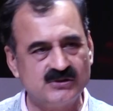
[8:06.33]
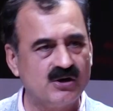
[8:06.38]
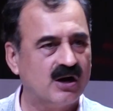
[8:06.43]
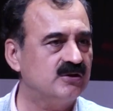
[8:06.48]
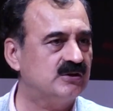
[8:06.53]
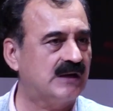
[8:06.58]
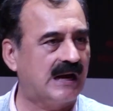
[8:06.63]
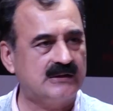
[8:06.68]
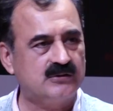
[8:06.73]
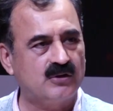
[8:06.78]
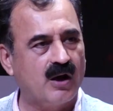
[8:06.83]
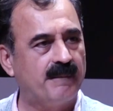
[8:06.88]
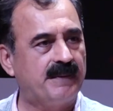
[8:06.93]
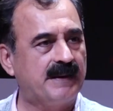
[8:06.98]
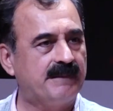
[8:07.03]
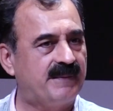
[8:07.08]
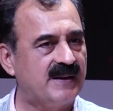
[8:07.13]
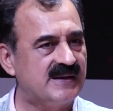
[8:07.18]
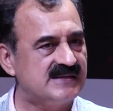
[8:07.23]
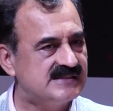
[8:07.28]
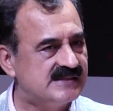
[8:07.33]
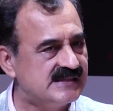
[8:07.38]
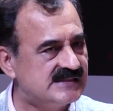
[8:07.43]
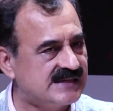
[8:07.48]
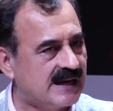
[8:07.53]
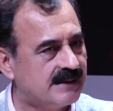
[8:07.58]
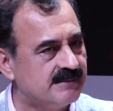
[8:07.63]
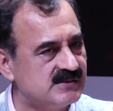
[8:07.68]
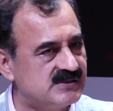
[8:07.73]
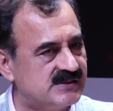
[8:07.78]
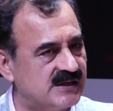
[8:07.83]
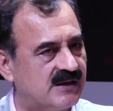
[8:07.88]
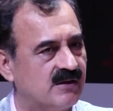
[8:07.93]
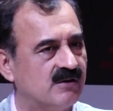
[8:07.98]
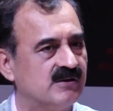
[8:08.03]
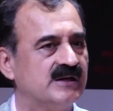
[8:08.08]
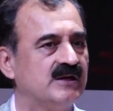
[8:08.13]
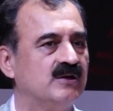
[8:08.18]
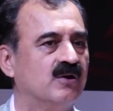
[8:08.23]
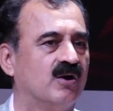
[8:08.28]
Let's not cut, copy, paste the
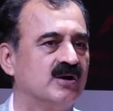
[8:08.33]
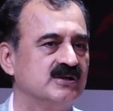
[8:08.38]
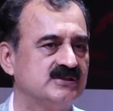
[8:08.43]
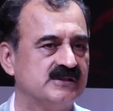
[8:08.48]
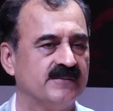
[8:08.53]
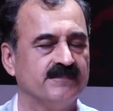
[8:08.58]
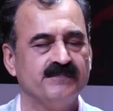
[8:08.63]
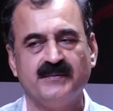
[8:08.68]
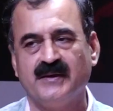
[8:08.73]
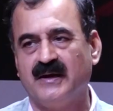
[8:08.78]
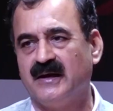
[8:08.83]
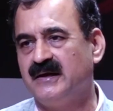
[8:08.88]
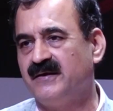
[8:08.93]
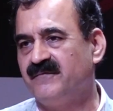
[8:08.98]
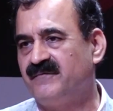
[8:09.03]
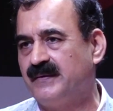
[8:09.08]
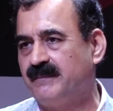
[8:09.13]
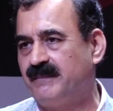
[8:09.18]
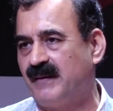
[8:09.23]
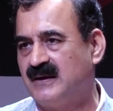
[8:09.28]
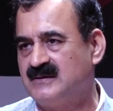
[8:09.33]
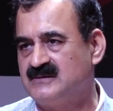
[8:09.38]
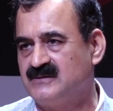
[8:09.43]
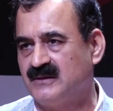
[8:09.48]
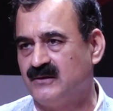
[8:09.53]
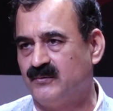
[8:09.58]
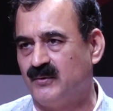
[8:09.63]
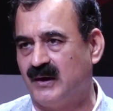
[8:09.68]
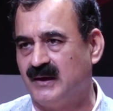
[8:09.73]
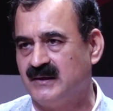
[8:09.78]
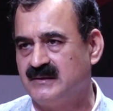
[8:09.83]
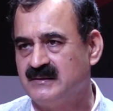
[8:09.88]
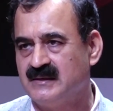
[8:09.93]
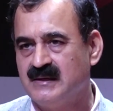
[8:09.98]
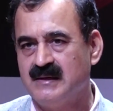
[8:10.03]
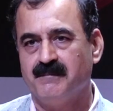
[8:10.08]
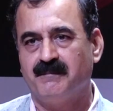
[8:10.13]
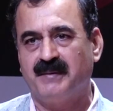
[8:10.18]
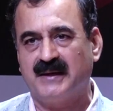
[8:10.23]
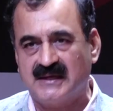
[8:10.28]
cybersecurity laws in different parts of
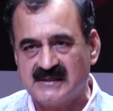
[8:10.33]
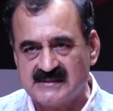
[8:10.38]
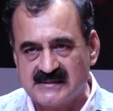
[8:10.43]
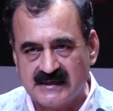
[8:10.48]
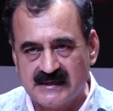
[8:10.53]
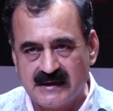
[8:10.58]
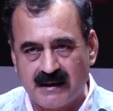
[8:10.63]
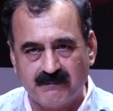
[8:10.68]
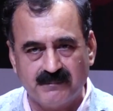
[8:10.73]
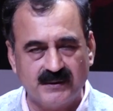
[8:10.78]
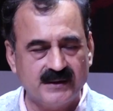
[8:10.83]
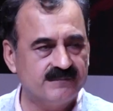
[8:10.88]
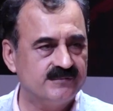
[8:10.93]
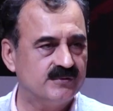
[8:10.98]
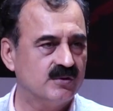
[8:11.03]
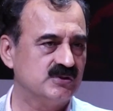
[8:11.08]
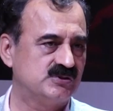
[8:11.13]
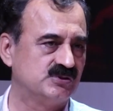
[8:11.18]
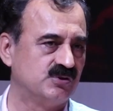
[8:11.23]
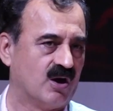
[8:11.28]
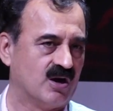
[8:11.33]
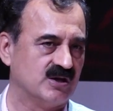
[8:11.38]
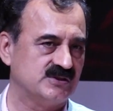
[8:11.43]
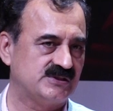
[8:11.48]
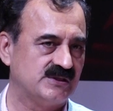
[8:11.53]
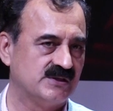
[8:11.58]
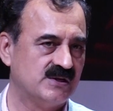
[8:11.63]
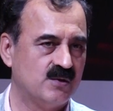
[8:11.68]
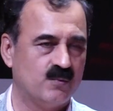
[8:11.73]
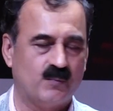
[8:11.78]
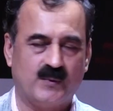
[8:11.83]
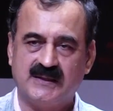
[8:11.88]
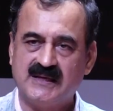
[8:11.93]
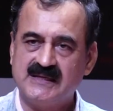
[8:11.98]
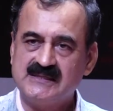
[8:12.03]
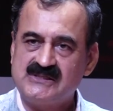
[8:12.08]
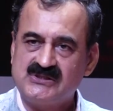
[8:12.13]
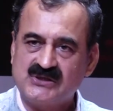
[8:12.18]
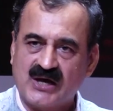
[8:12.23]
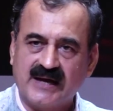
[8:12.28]
the world, because a number of those
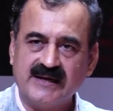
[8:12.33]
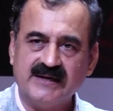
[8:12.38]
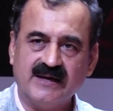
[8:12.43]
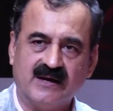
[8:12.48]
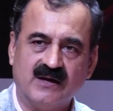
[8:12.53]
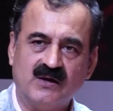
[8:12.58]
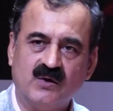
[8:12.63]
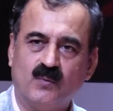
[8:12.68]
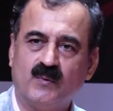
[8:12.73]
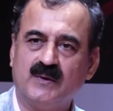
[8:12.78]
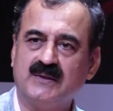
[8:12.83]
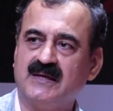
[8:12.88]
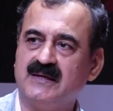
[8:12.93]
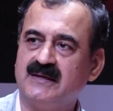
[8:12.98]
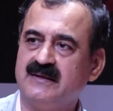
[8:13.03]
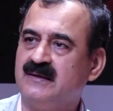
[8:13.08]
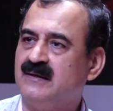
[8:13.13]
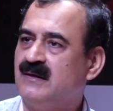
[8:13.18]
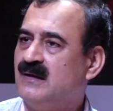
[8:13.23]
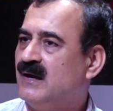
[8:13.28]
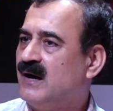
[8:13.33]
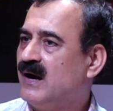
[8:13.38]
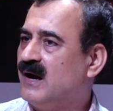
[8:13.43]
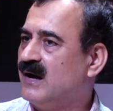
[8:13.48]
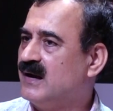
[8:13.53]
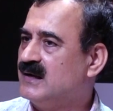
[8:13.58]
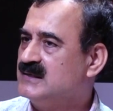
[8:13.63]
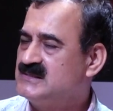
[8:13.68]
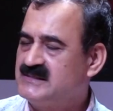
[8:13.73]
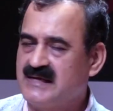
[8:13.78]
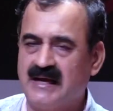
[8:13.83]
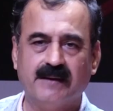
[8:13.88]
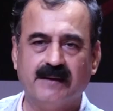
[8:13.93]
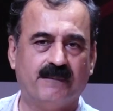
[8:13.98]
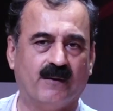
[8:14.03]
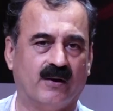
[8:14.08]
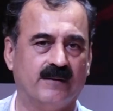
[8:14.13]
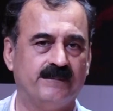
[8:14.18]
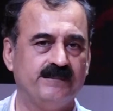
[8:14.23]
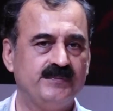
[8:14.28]
laws, whether in China, whether in
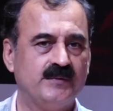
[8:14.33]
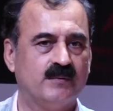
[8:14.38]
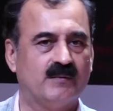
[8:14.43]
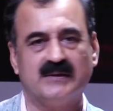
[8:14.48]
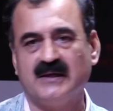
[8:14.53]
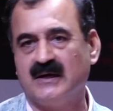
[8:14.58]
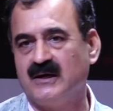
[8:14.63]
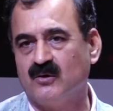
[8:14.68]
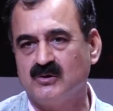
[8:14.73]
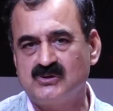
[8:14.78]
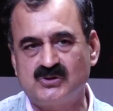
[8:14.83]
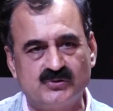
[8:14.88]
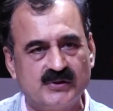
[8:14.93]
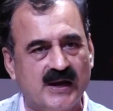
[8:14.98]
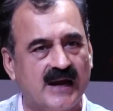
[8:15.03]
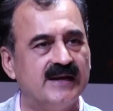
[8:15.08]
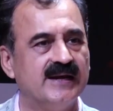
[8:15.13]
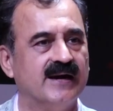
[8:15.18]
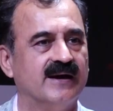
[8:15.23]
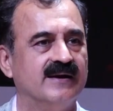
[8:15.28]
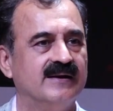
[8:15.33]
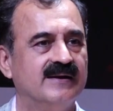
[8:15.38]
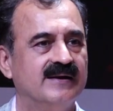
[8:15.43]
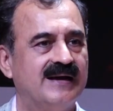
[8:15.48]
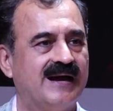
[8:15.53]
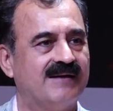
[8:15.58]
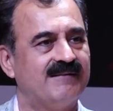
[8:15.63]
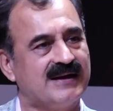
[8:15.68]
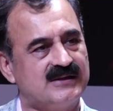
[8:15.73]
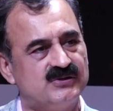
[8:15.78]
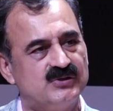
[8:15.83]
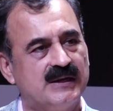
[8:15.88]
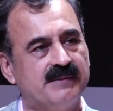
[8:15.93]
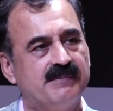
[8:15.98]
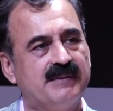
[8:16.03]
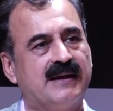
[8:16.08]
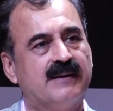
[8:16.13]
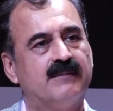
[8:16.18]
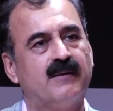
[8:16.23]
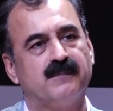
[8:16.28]
Singapore, whether in Australia,
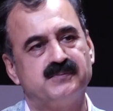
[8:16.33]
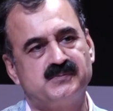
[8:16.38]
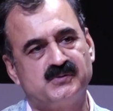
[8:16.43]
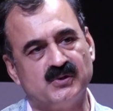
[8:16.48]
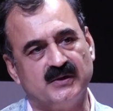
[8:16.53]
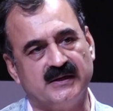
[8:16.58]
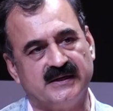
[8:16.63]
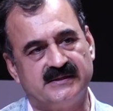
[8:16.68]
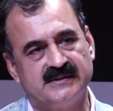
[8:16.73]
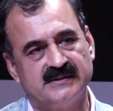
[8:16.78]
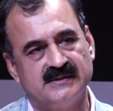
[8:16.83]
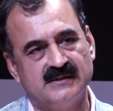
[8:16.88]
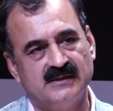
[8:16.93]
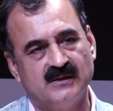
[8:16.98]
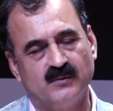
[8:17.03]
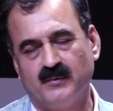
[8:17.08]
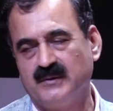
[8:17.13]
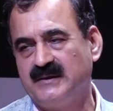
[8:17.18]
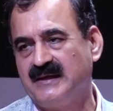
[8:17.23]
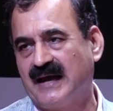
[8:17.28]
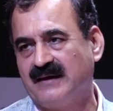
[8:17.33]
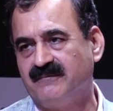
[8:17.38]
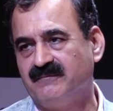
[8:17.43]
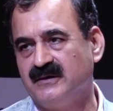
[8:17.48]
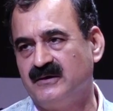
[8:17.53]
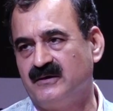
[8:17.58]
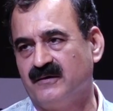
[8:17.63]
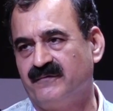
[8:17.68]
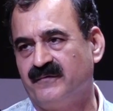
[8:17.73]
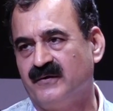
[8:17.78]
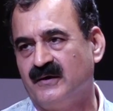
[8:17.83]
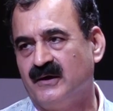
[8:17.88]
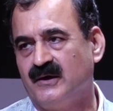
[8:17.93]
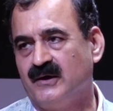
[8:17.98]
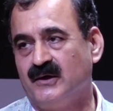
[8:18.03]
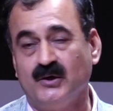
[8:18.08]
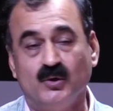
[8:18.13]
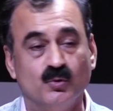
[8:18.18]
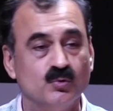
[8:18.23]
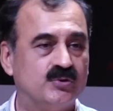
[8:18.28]
have actually become obsolete with the
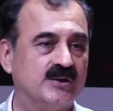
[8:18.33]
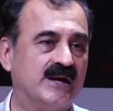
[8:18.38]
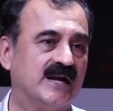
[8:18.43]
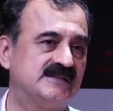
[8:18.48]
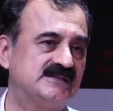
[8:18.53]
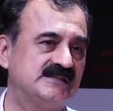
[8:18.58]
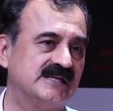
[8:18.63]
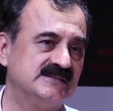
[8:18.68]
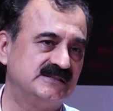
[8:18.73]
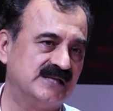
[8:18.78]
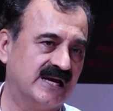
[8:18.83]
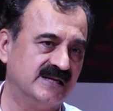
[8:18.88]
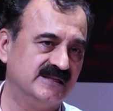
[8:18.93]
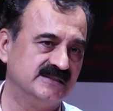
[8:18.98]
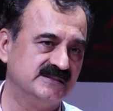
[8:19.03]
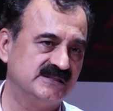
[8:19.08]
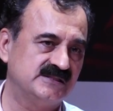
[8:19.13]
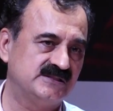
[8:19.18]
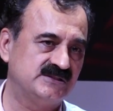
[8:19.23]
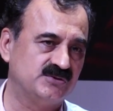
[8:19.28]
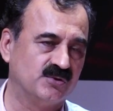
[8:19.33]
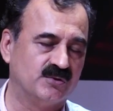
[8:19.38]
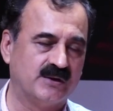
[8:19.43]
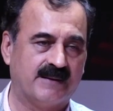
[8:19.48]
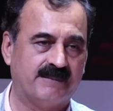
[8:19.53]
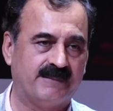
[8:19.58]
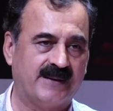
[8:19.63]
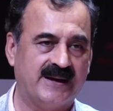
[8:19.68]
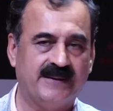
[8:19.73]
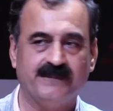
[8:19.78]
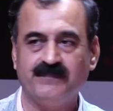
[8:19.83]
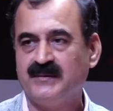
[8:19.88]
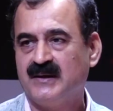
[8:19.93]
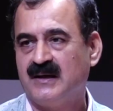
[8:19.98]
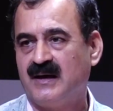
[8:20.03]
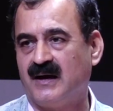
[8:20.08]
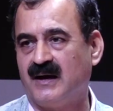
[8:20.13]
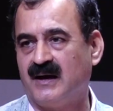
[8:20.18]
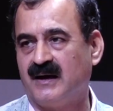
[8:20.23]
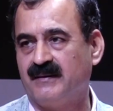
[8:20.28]
advent of new threats and challenges thrown
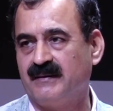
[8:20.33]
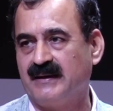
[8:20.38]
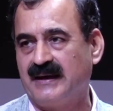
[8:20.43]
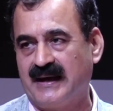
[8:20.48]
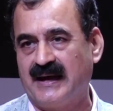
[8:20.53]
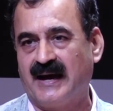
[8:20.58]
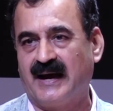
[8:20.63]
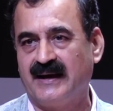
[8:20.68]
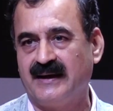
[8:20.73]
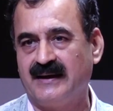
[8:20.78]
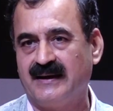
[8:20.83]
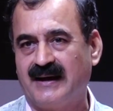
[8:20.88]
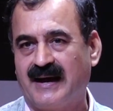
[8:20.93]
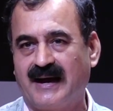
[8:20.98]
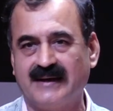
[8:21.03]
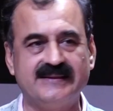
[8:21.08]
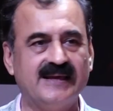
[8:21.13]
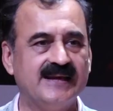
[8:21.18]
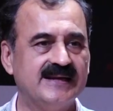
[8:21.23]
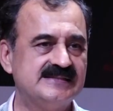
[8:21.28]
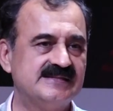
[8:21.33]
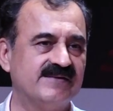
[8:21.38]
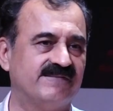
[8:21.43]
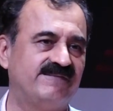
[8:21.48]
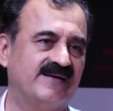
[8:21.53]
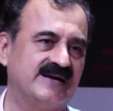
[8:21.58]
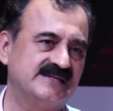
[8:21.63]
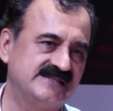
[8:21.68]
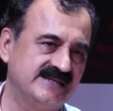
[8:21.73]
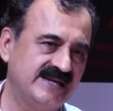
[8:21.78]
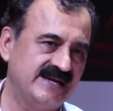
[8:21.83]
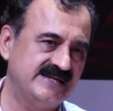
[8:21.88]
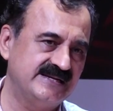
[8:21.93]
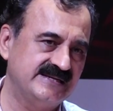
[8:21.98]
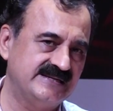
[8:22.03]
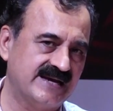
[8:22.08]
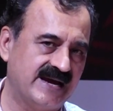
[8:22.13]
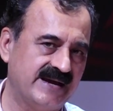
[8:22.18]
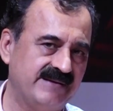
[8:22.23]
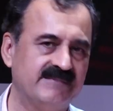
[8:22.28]
up by AI. I think it's a
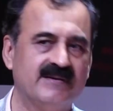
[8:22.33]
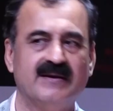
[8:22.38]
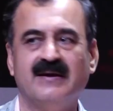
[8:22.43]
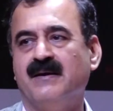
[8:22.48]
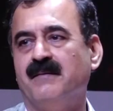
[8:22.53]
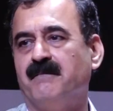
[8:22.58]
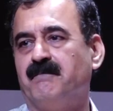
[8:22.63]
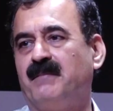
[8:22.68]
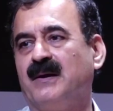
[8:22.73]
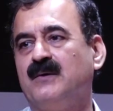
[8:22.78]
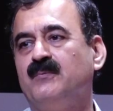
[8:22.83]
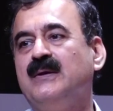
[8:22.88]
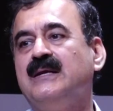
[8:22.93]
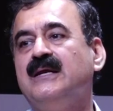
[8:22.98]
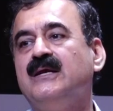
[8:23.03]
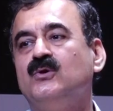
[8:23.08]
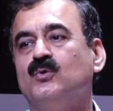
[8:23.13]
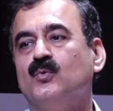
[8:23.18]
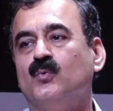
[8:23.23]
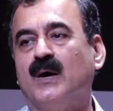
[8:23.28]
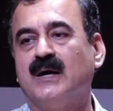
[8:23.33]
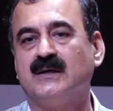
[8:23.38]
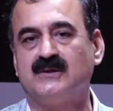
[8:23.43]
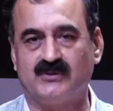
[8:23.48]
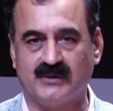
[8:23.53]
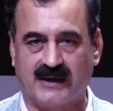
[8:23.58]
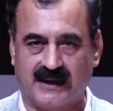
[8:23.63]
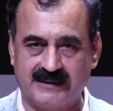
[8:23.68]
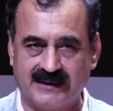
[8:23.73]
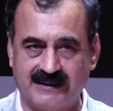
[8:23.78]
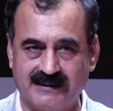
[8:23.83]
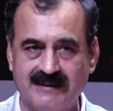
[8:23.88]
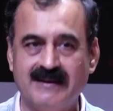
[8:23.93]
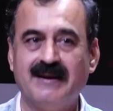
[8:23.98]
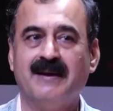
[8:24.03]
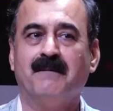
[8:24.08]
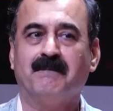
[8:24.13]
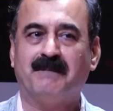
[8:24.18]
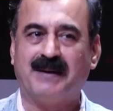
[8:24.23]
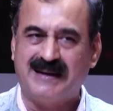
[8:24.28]
fascinating time, but we need to work
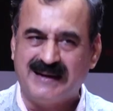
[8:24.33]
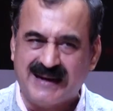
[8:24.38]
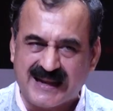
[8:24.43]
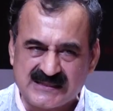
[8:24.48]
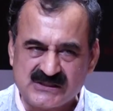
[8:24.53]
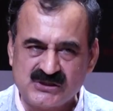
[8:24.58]
together.